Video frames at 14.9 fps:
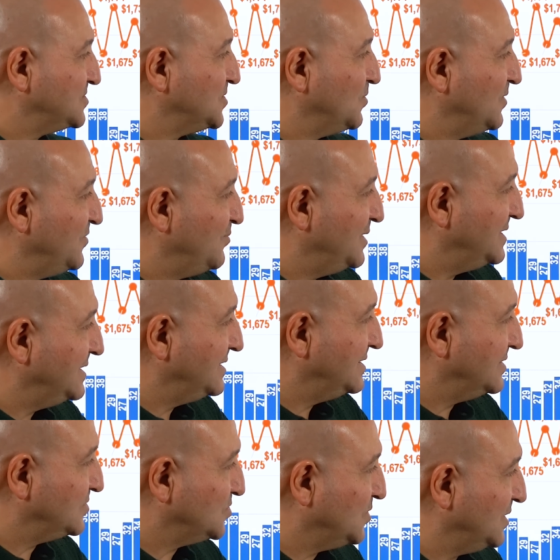So we've been in
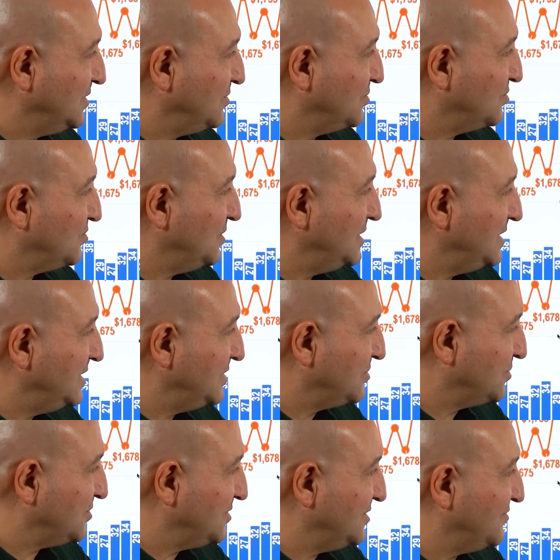a 23,
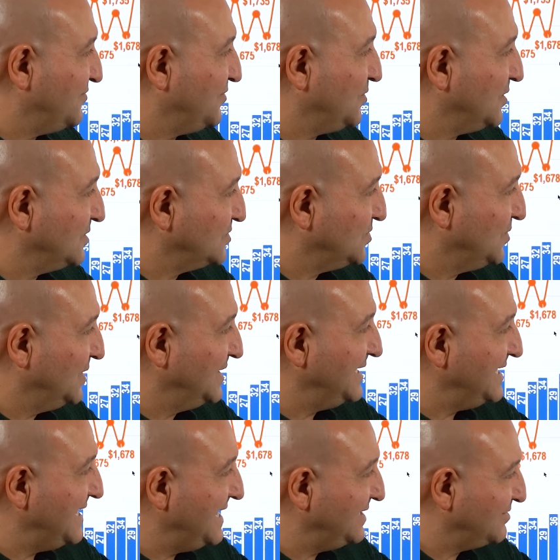34,
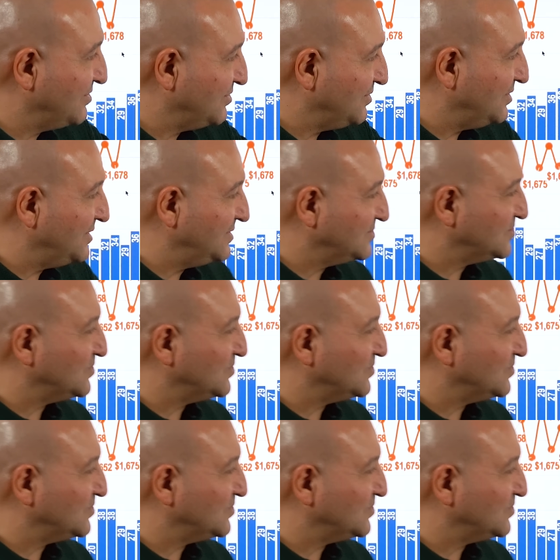28, 30.